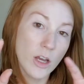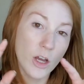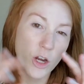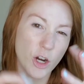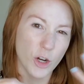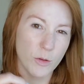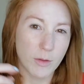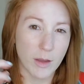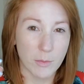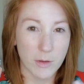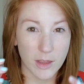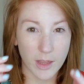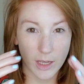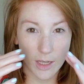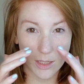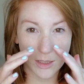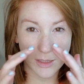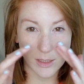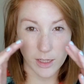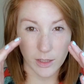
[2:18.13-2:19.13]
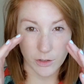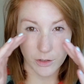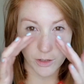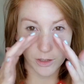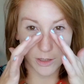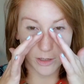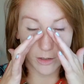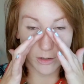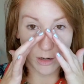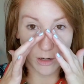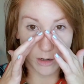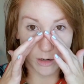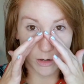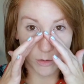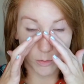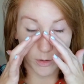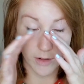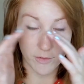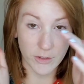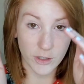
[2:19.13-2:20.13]
or maybe the concealer or
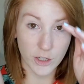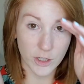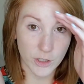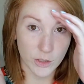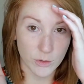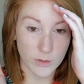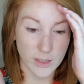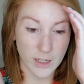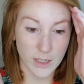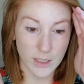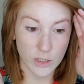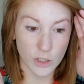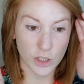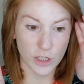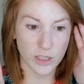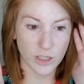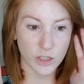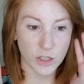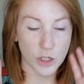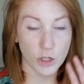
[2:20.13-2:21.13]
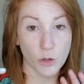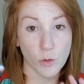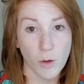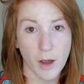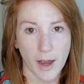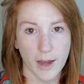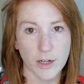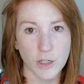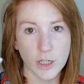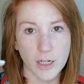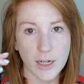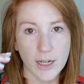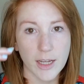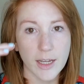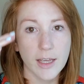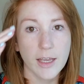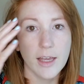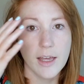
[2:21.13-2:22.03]
whatever you're using is just too hydrating,